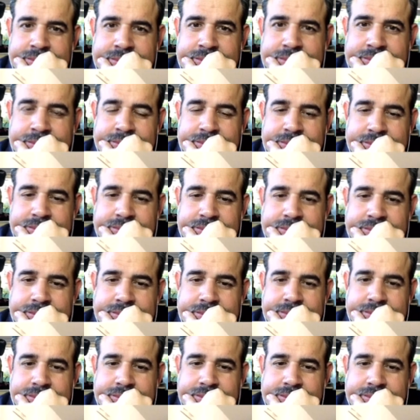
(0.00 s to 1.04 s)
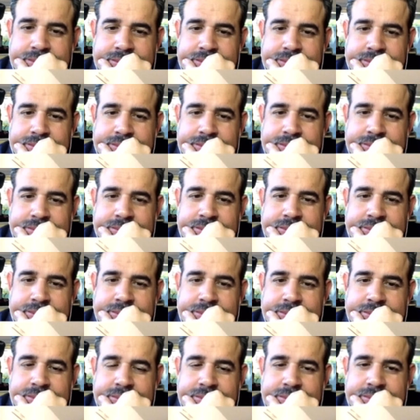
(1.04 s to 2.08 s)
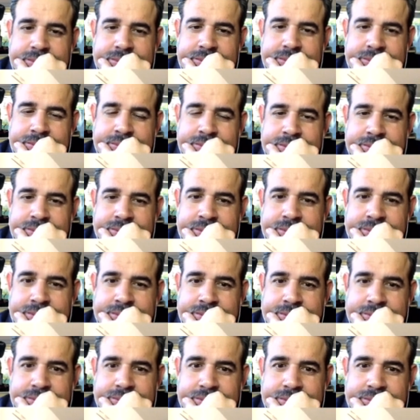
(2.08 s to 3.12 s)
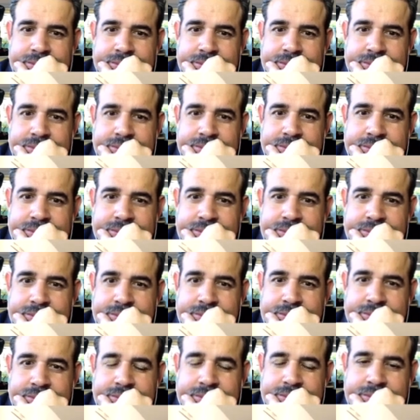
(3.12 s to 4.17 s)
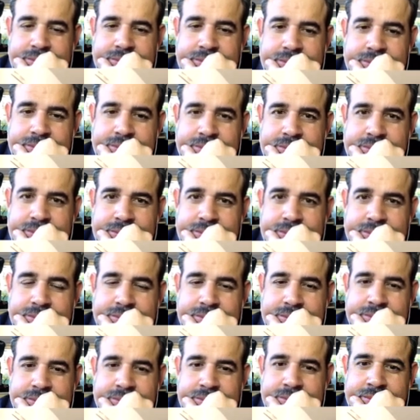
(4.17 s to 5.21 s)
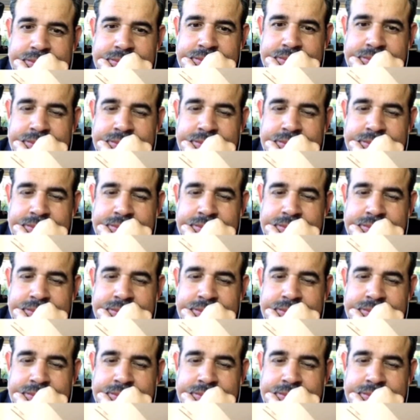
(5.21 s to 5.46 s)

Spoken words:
[no speech]